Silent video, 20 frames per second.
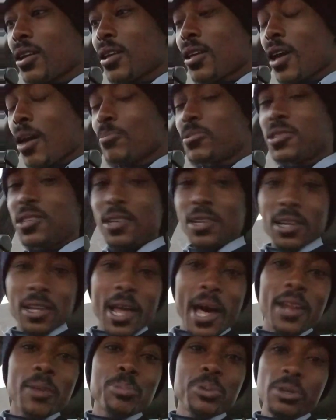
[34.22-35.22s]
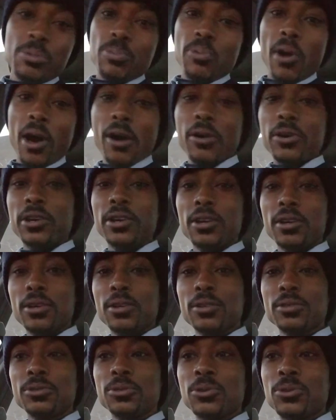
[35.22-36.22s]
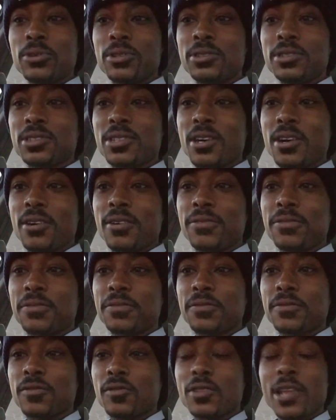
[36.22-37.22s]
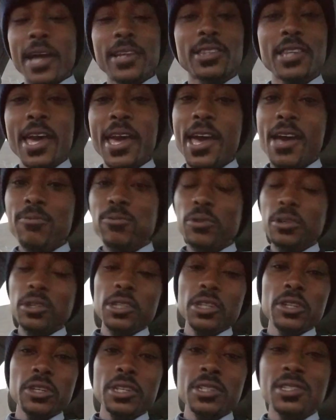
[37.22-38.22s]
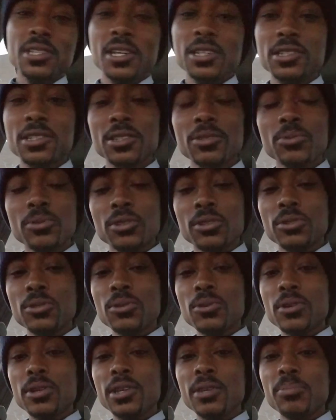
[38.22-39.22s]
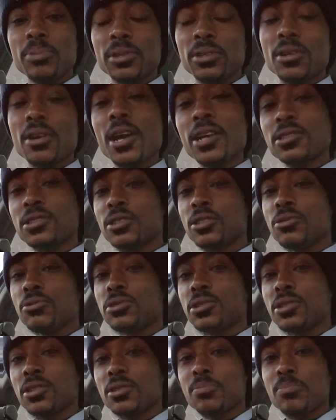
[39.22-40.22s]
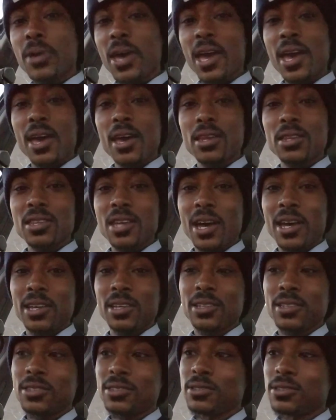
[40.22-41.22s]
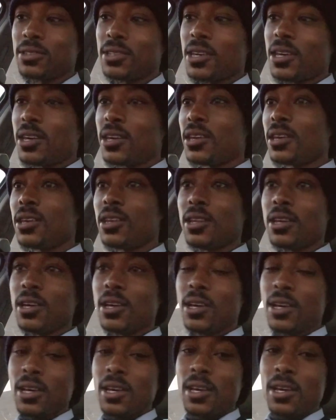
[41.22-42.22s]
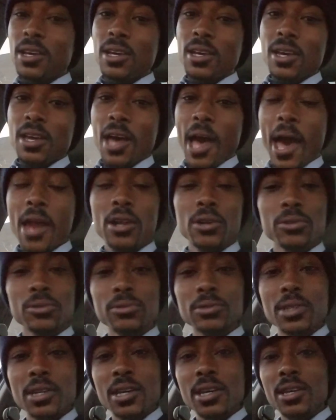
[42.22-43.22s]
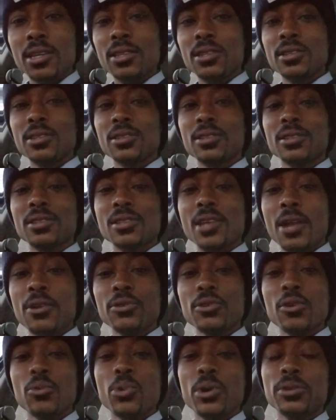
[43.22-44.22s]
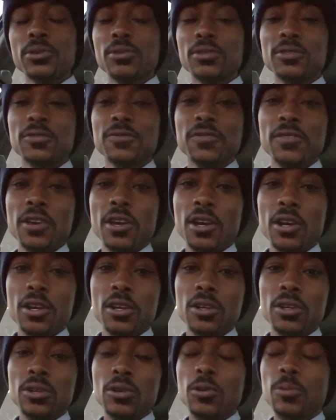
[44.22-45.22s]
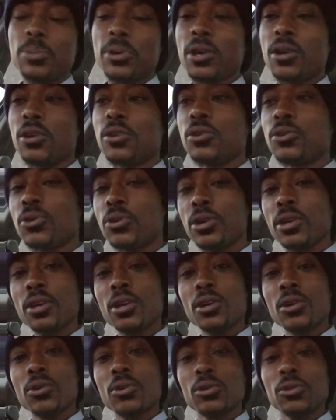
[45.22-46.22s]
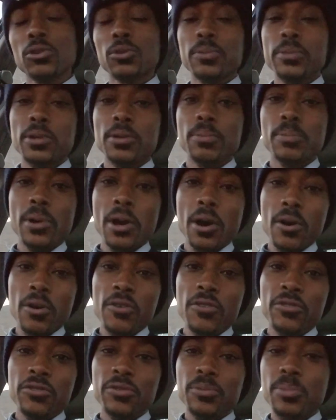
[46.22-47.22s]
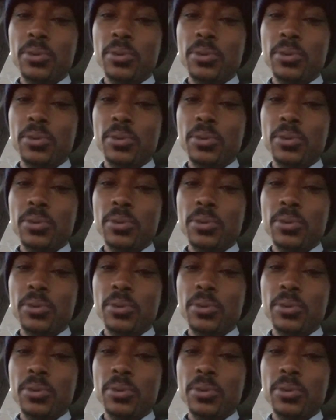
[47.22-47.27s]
I'm seeing a lot of people out here doing stuff like they have really good intentions when they're doing it, but their execution is bad. And I don't know whether it's fear or paranoia or a little bit of both.